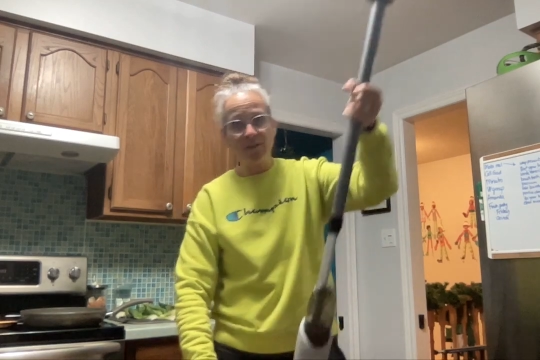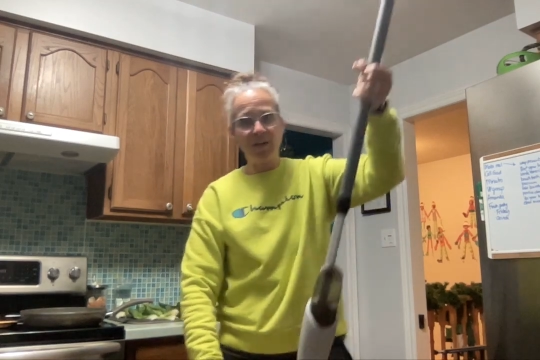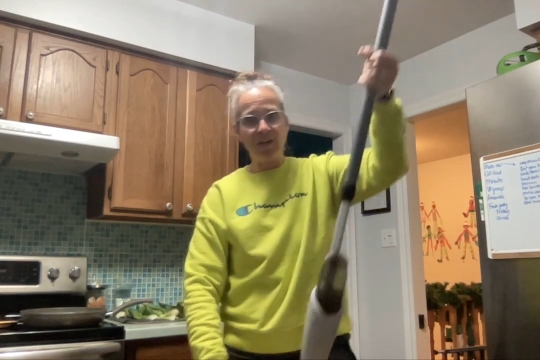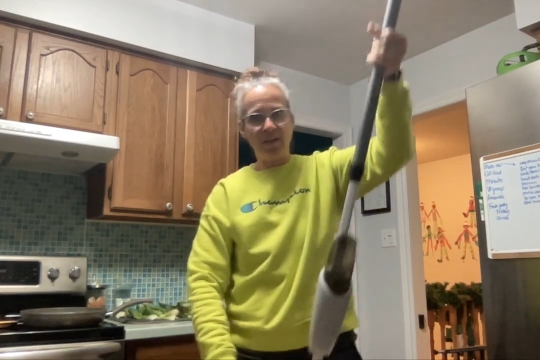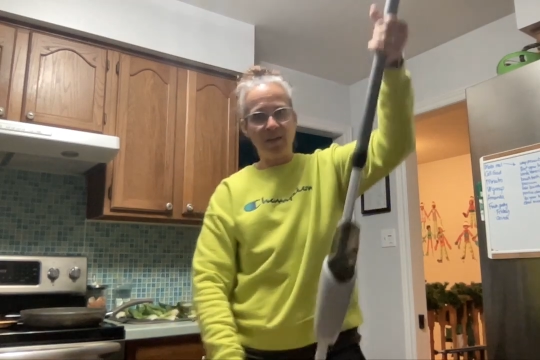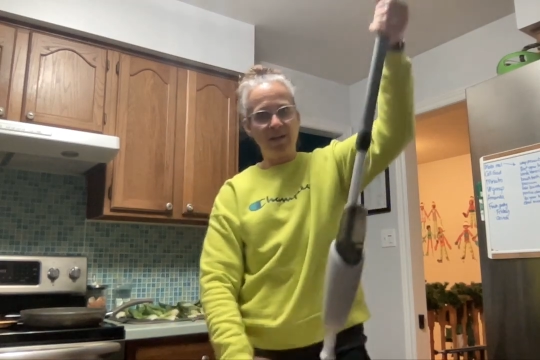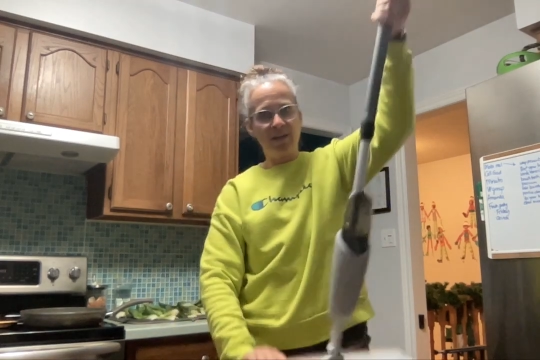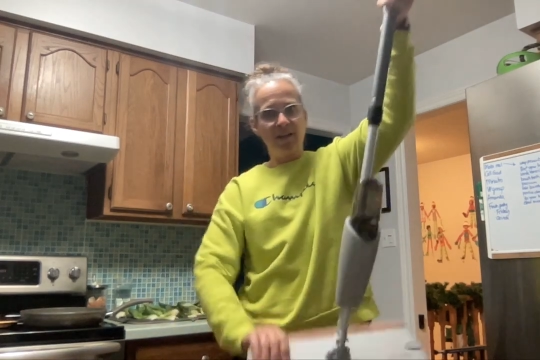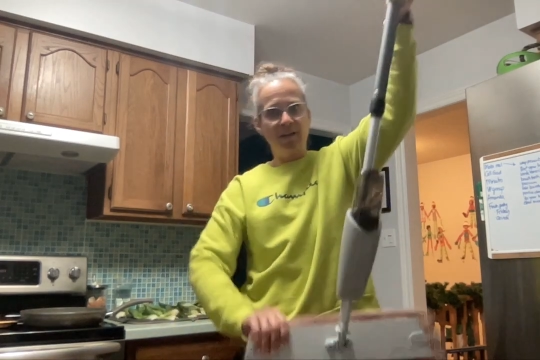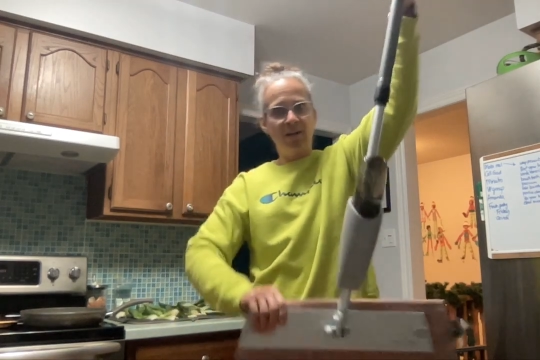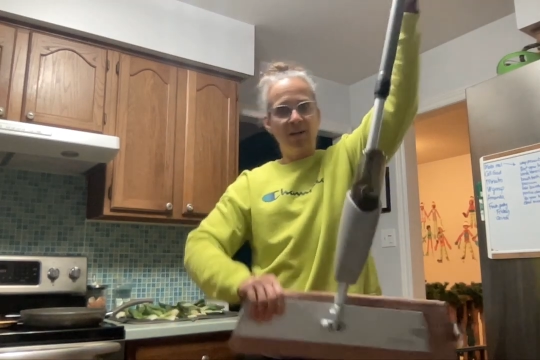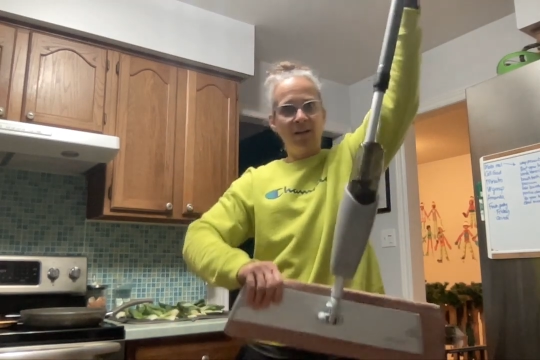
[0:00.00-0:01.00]
it
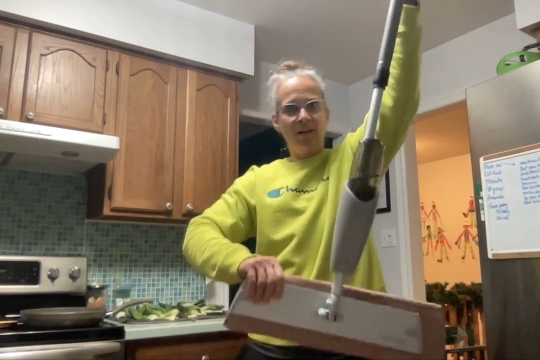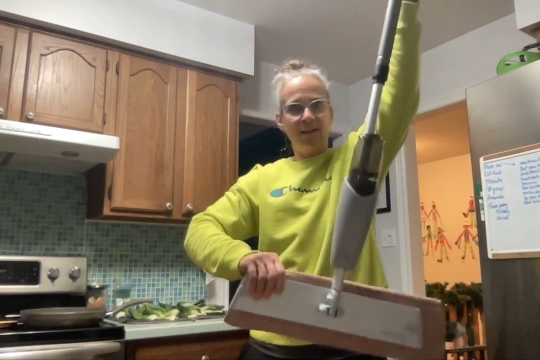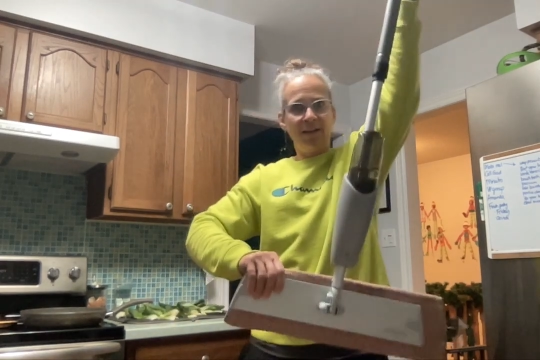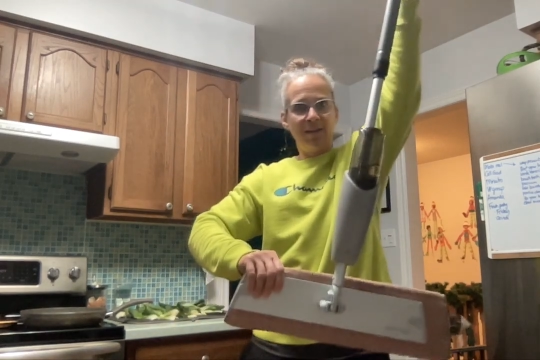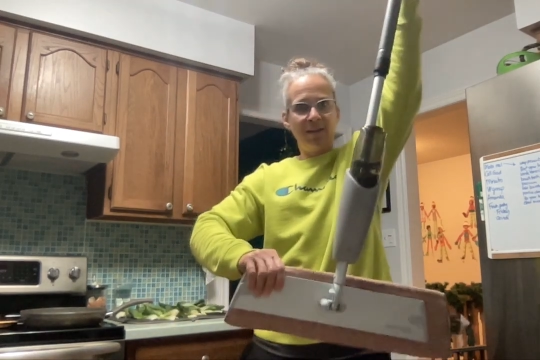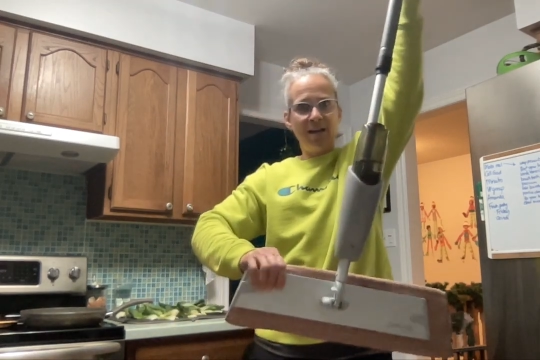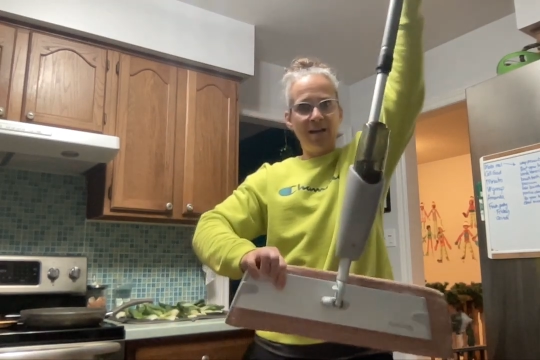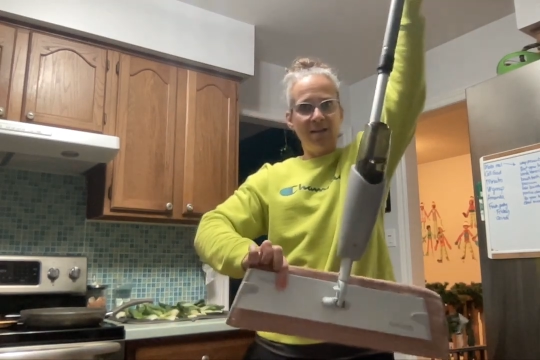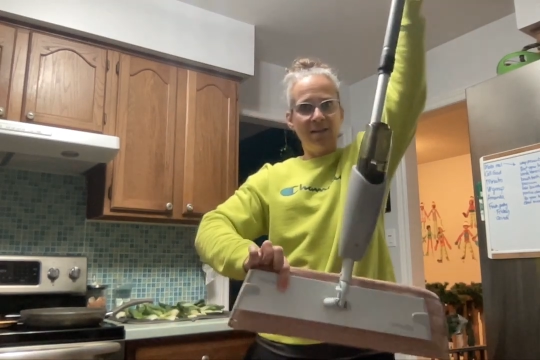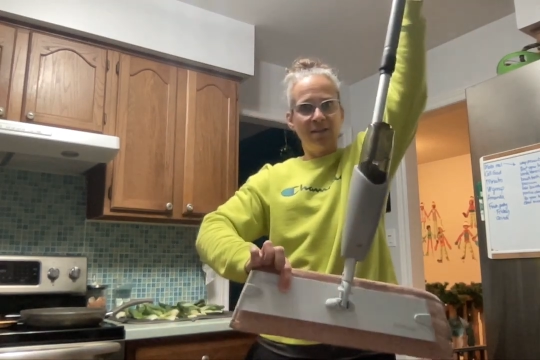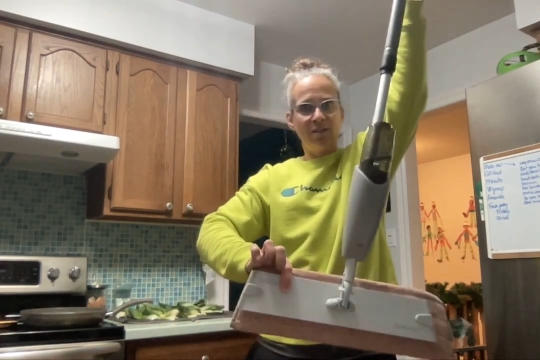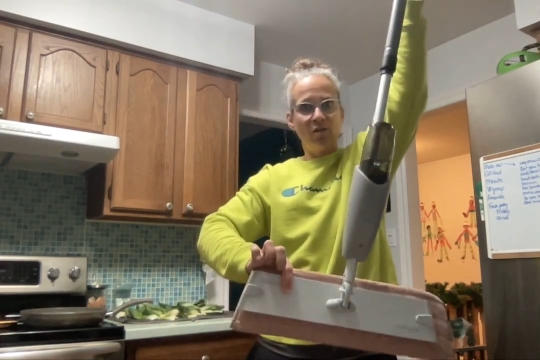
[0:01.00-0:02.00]
like that
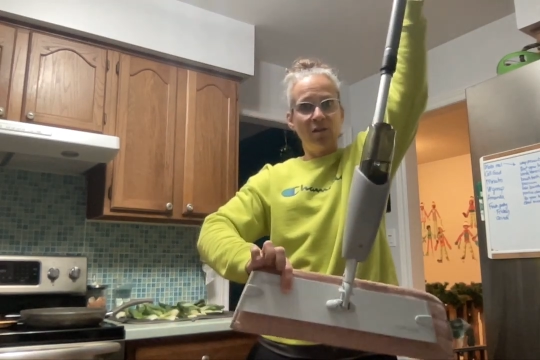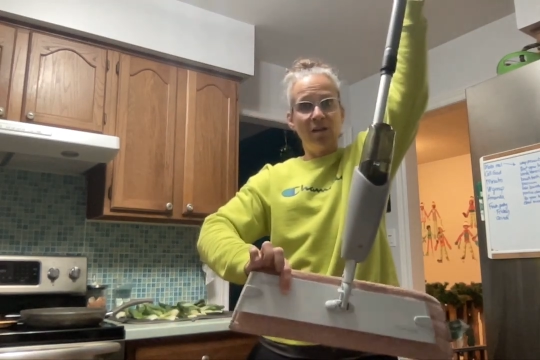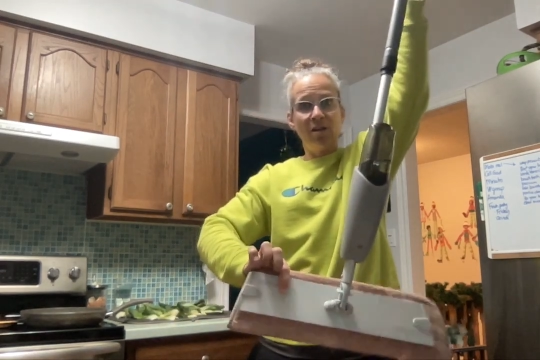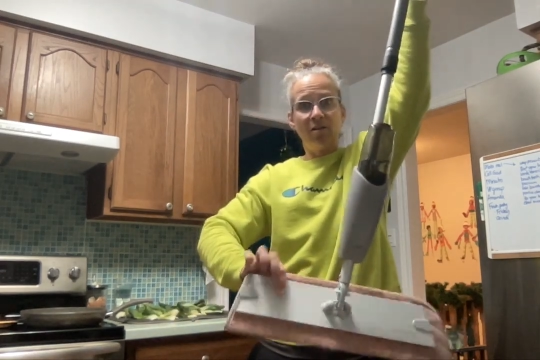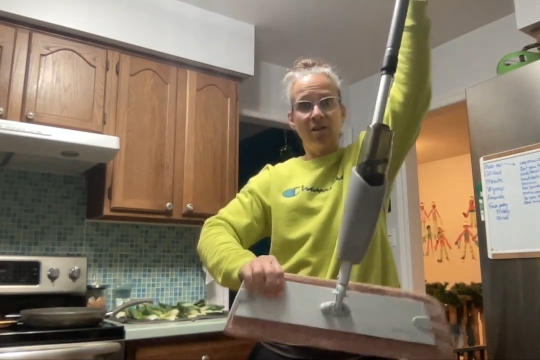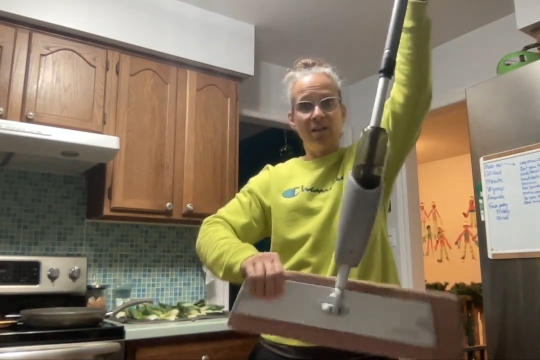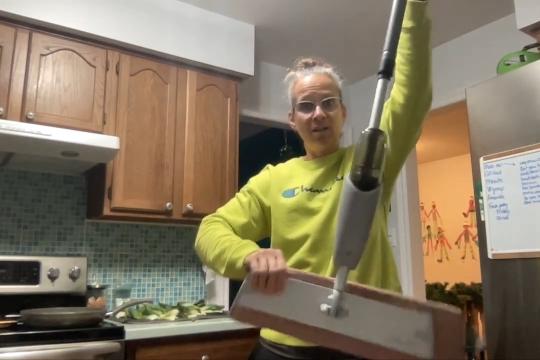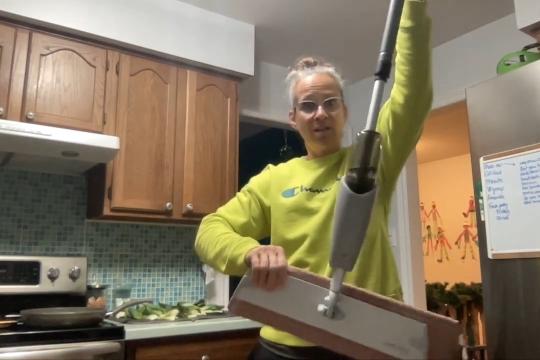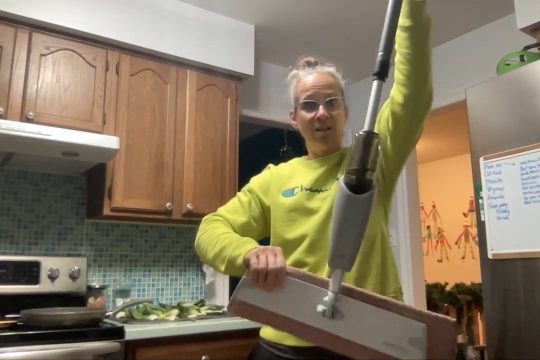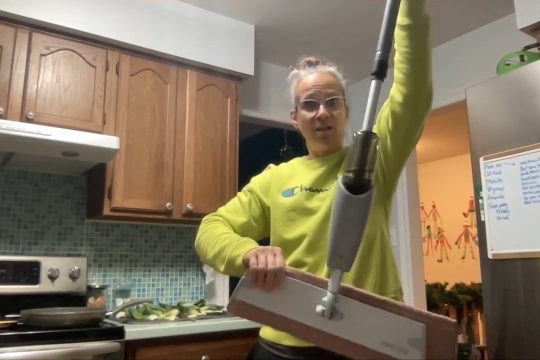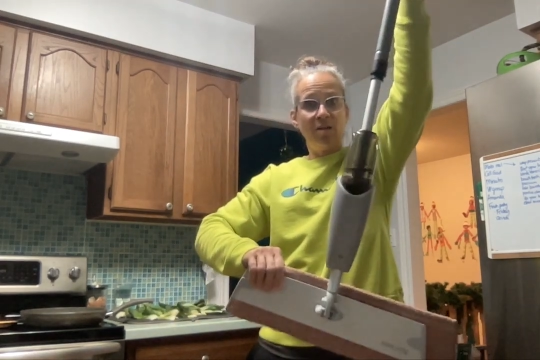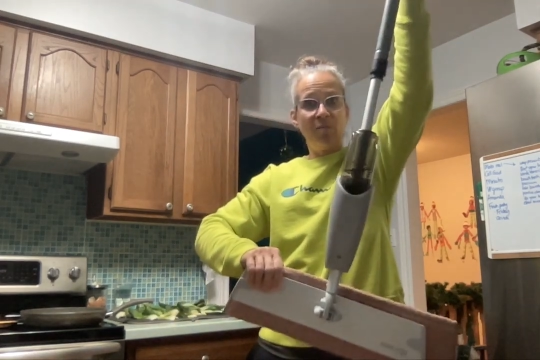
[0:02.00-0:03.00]
so that it'll clean
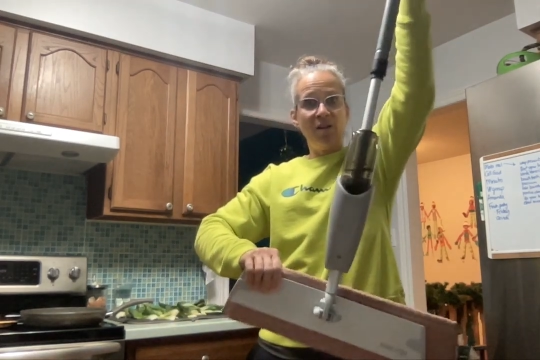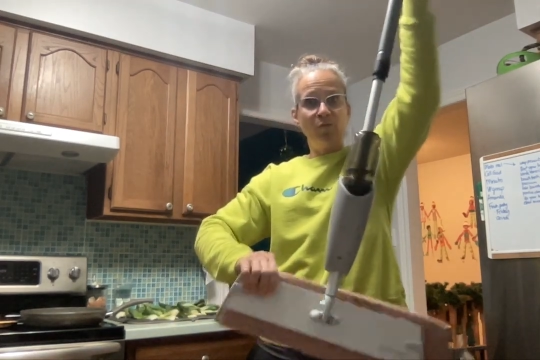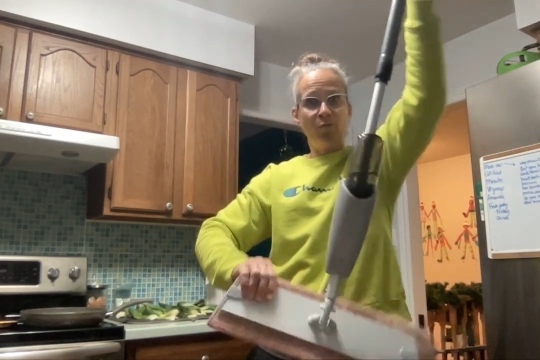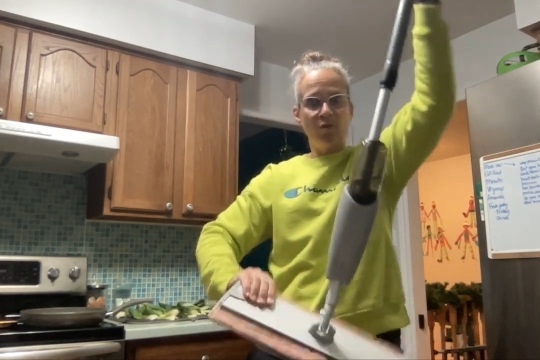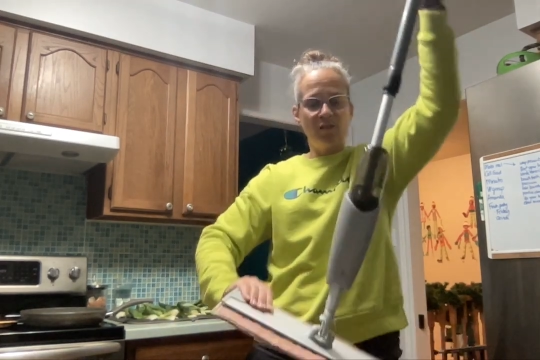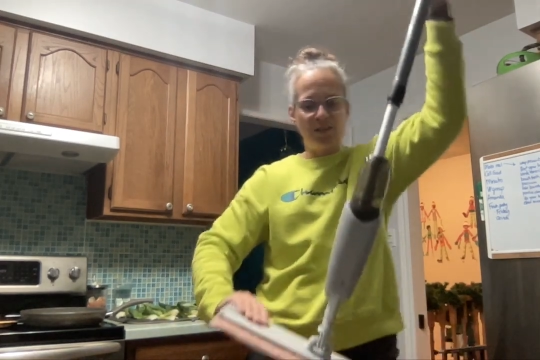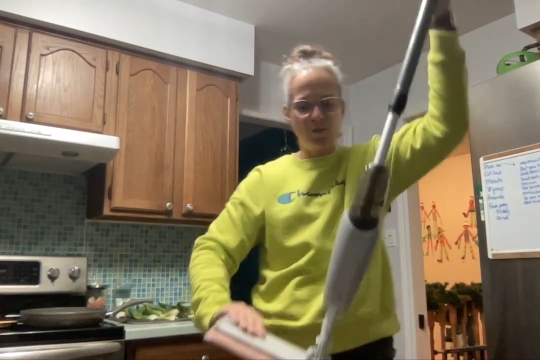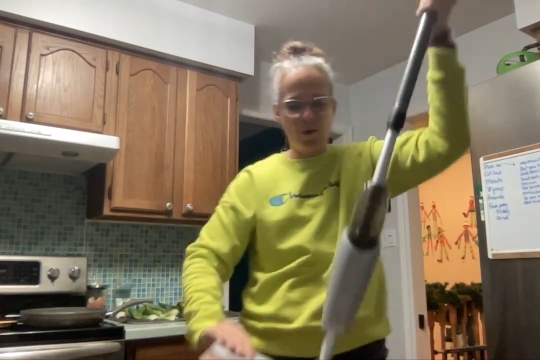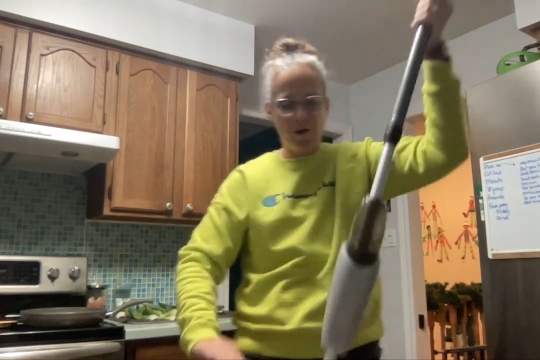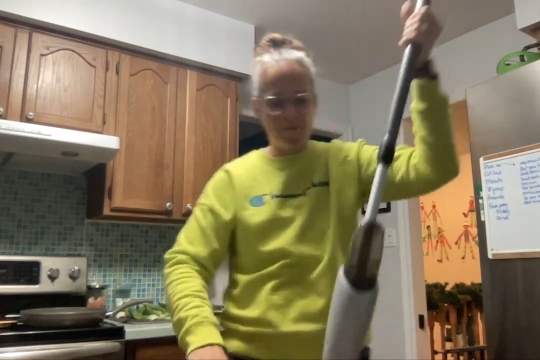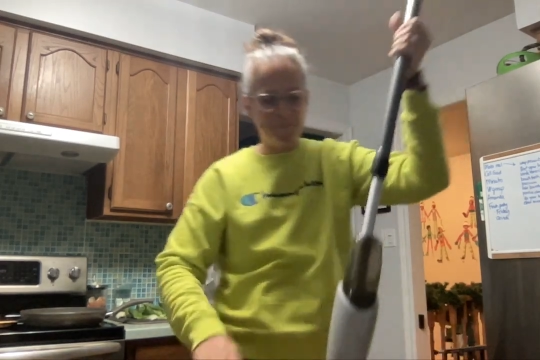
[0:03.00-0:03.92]
the baseboards as well.